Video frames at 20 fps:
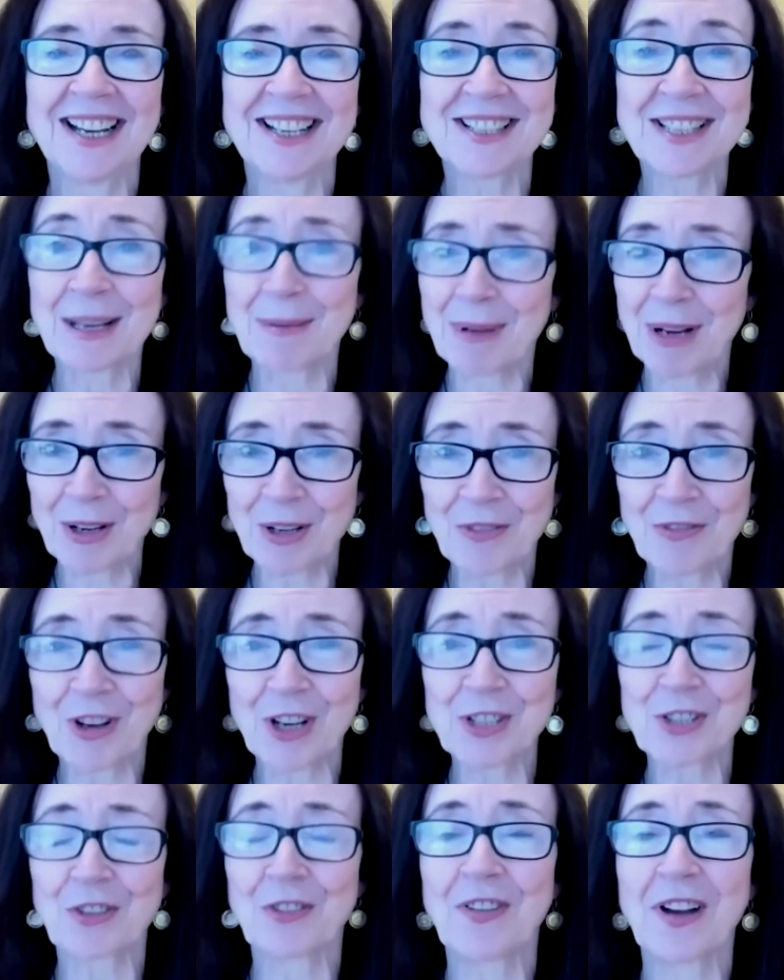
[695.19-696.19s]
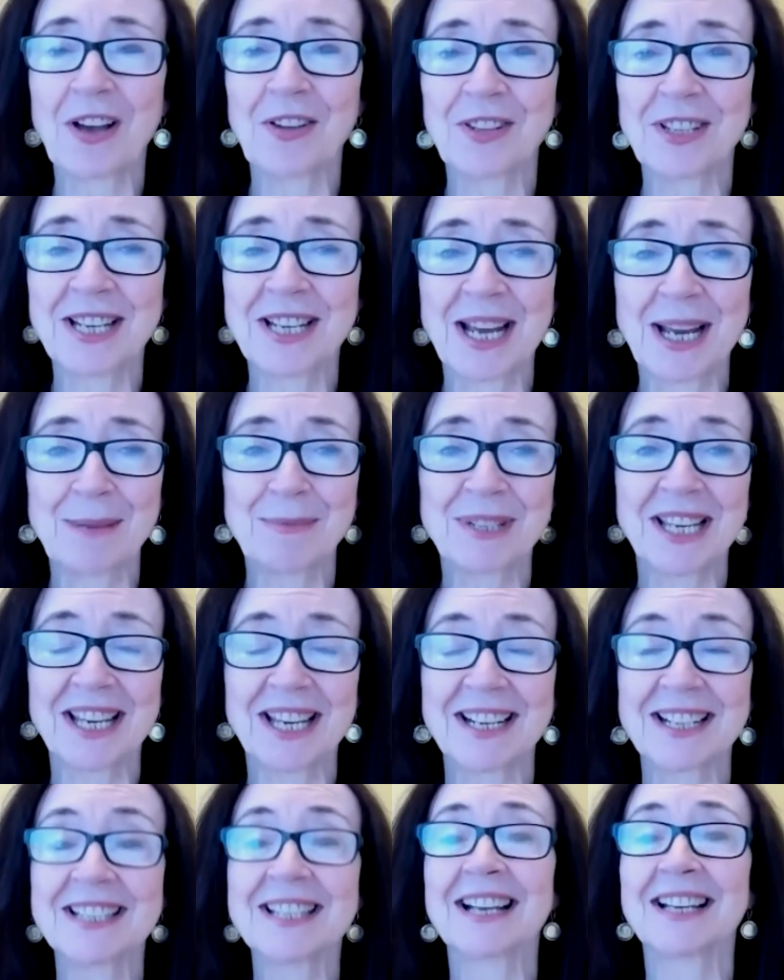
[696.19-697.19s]
somehow you've also found the time to
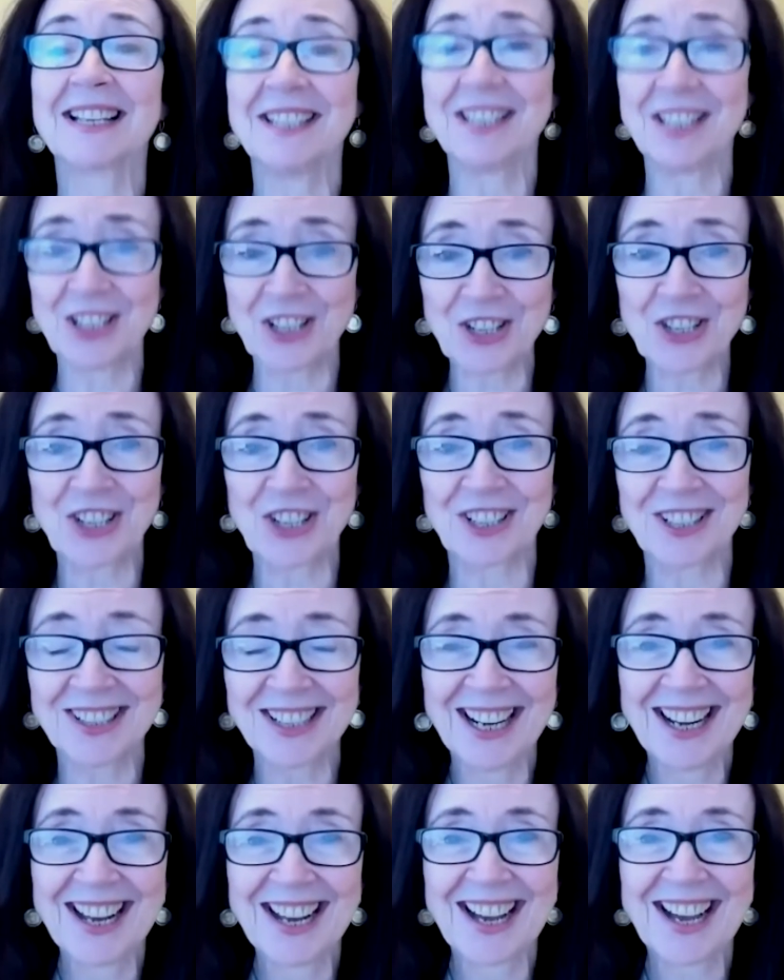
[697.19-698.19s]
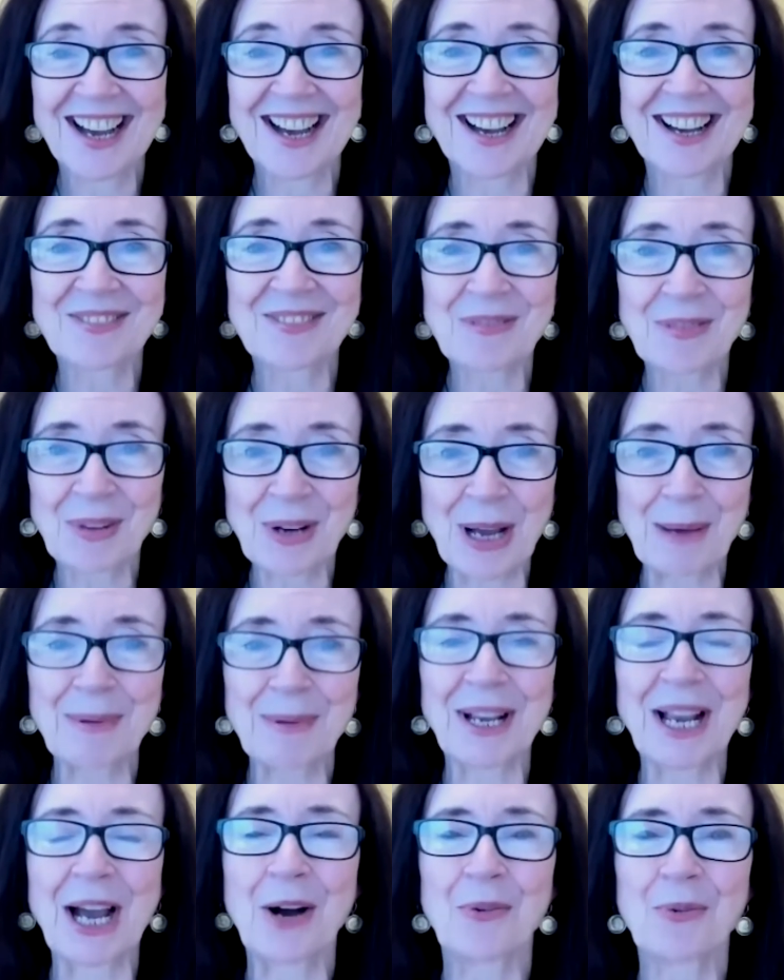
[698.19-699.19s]
get a second edition
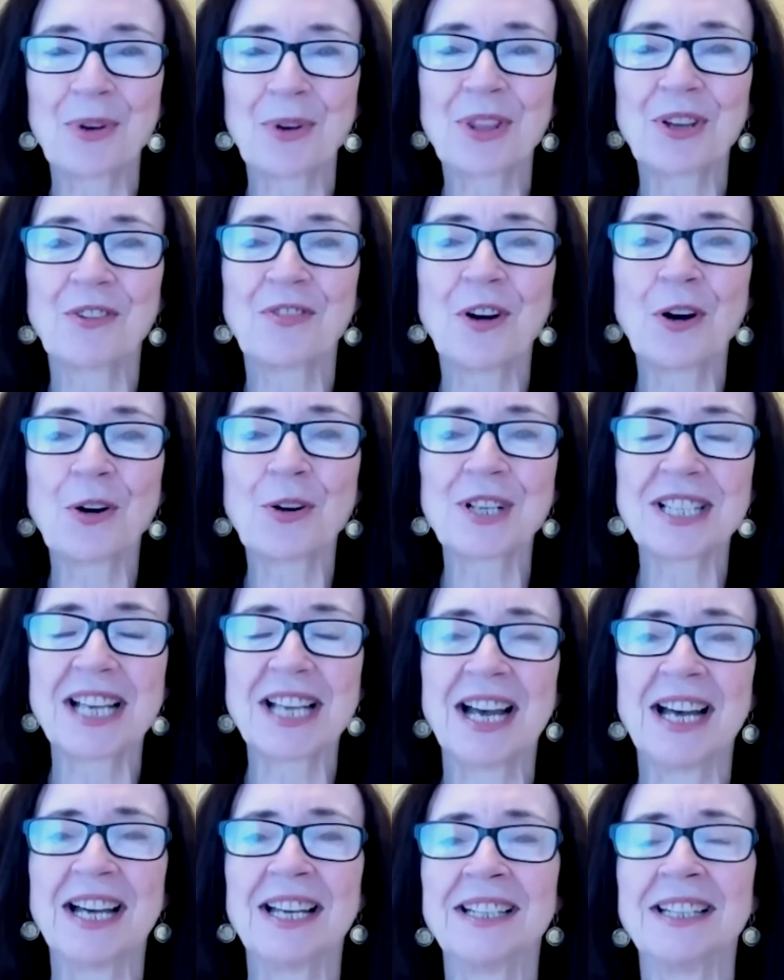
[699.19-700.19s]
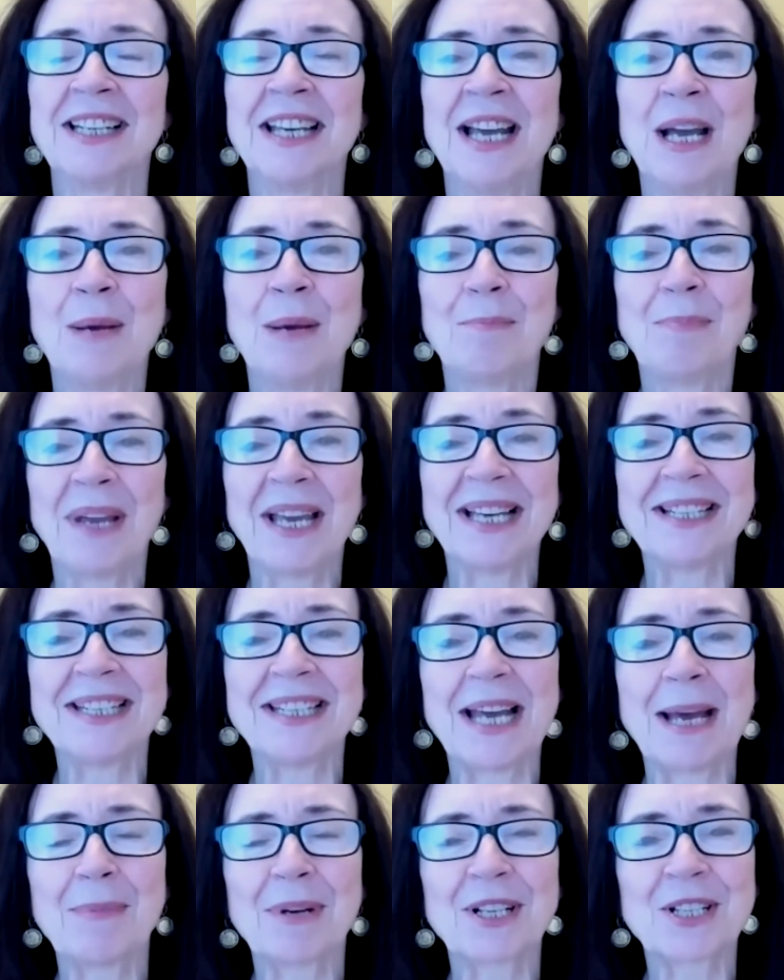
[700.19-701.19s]
coming out with a focus on
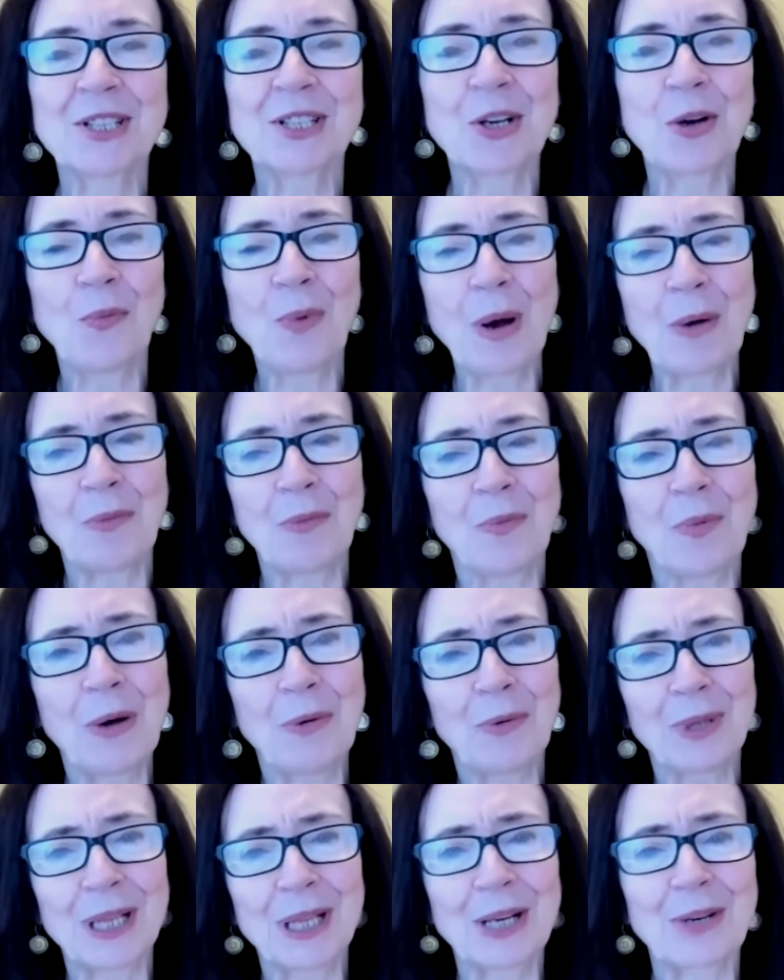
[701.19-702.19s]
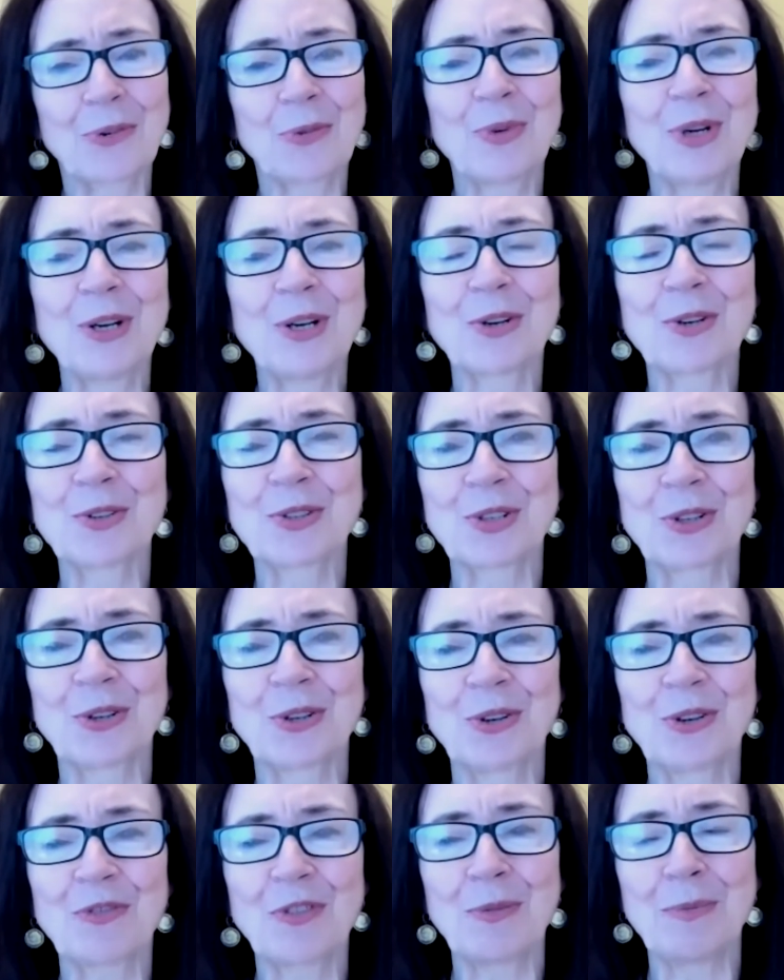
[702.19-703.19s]
pandemic. So what will our readers
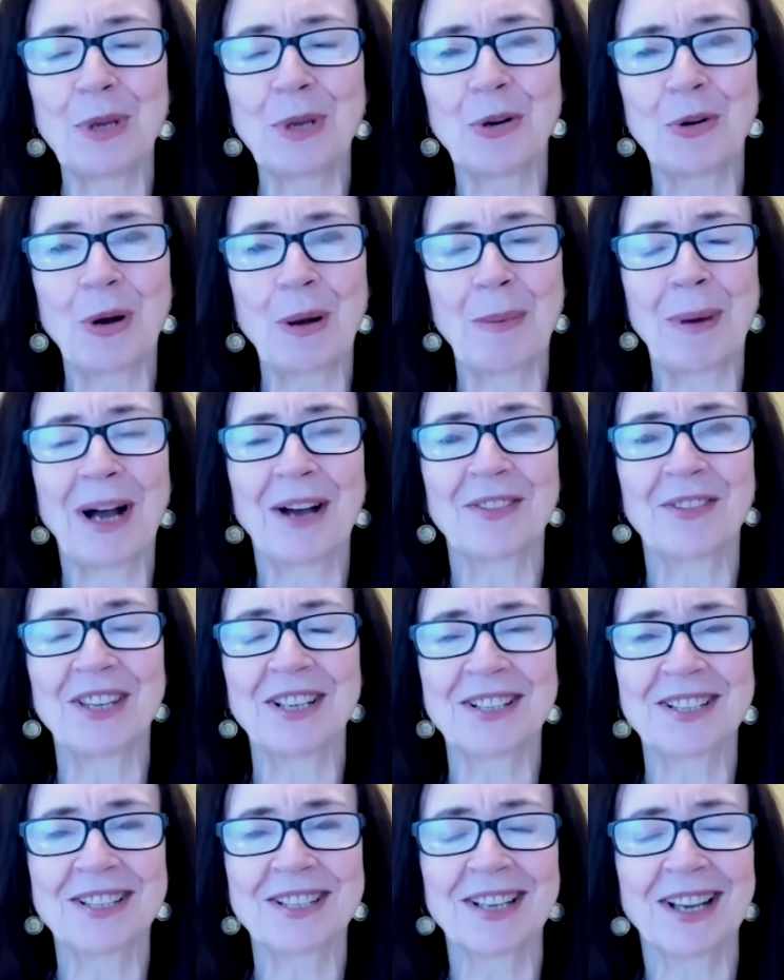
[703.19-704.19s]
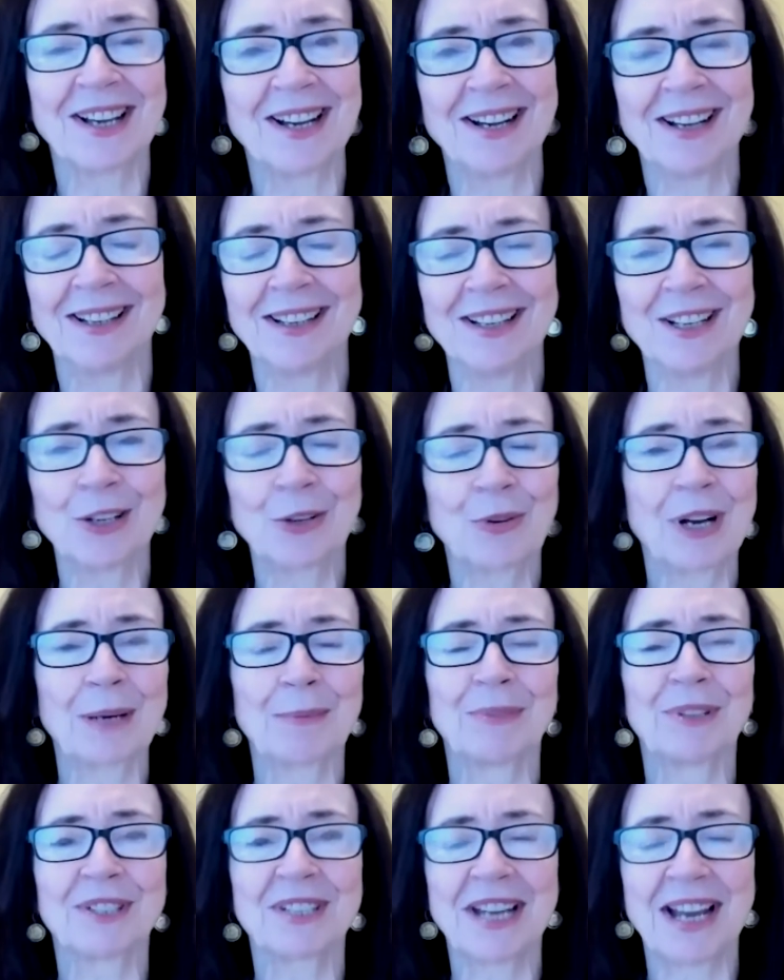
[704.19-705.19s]
learn from you about this
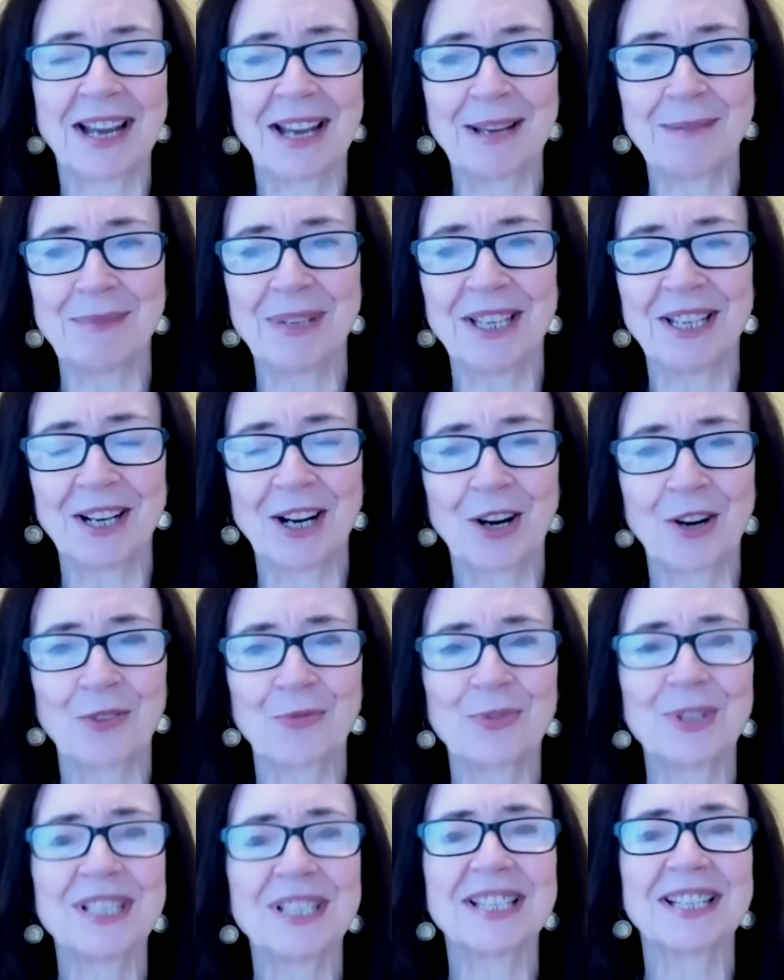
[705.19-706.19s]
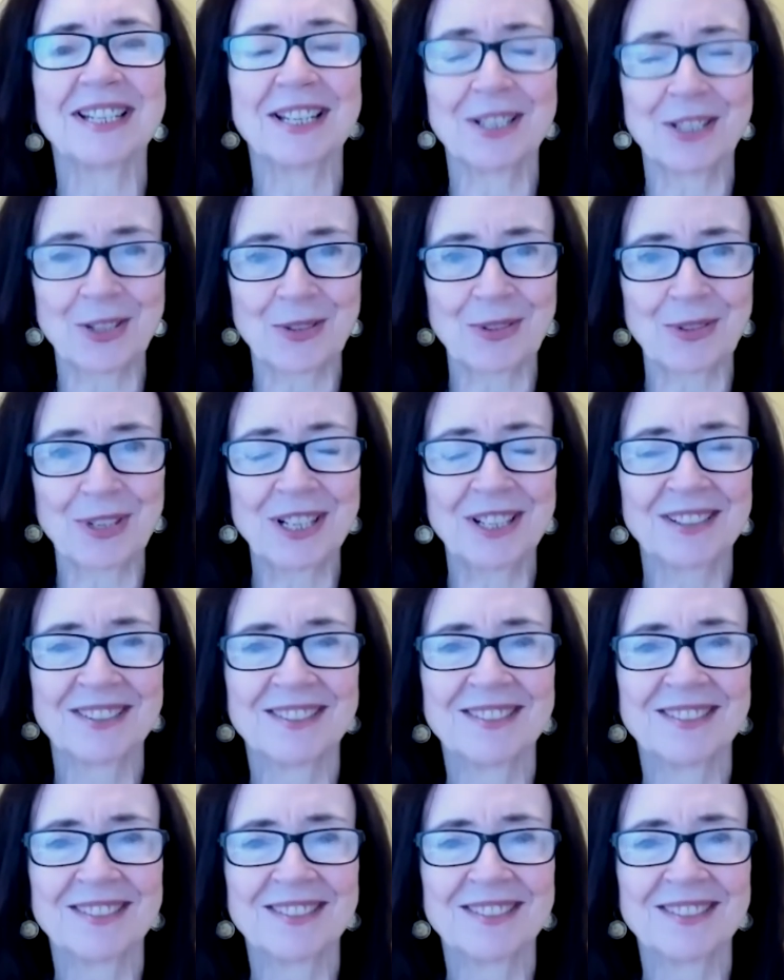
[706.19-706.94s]
incredible time in our recent history?